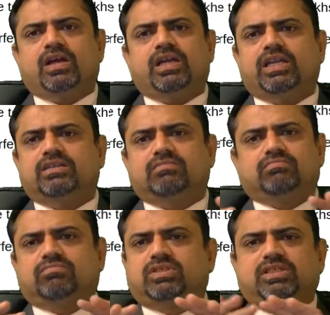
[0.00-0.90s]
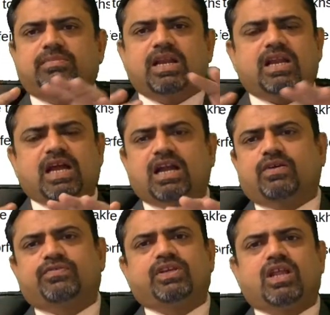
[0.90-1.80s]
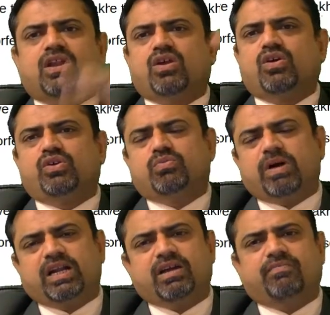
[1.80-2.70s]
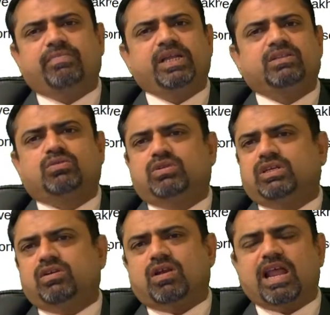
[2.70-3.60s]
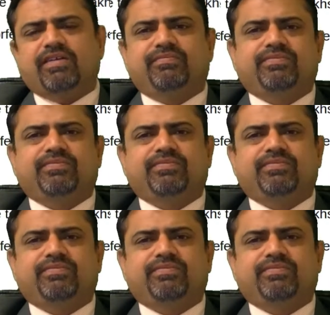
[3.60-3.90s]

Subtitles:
In similar kind of scenario you might have been through in your life,